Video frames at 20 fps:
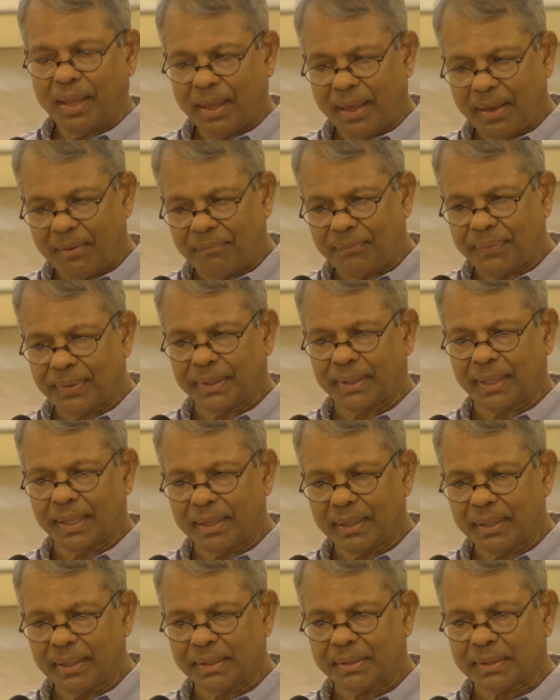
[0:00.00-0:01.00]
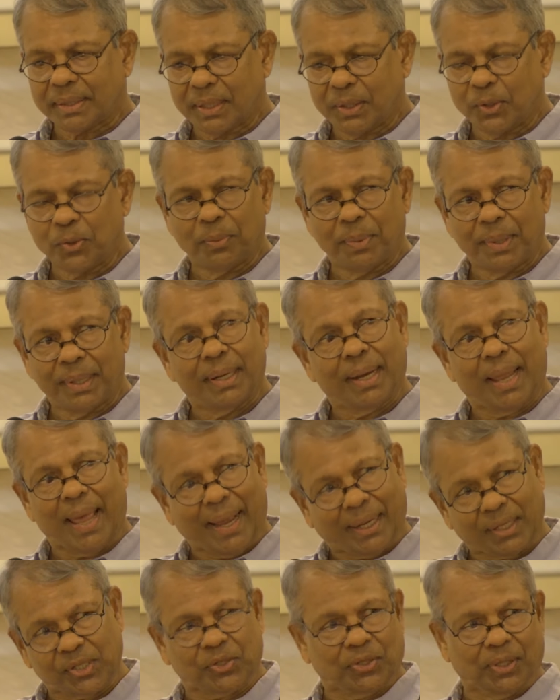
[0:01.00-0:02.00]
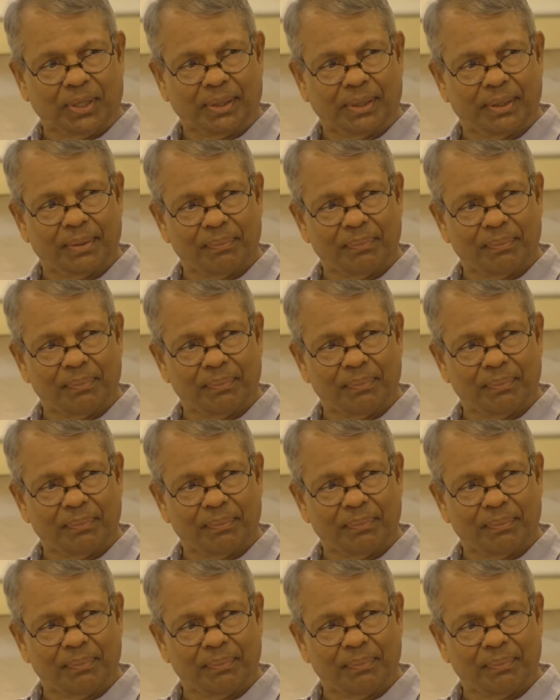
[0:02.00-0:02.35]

everything is human action.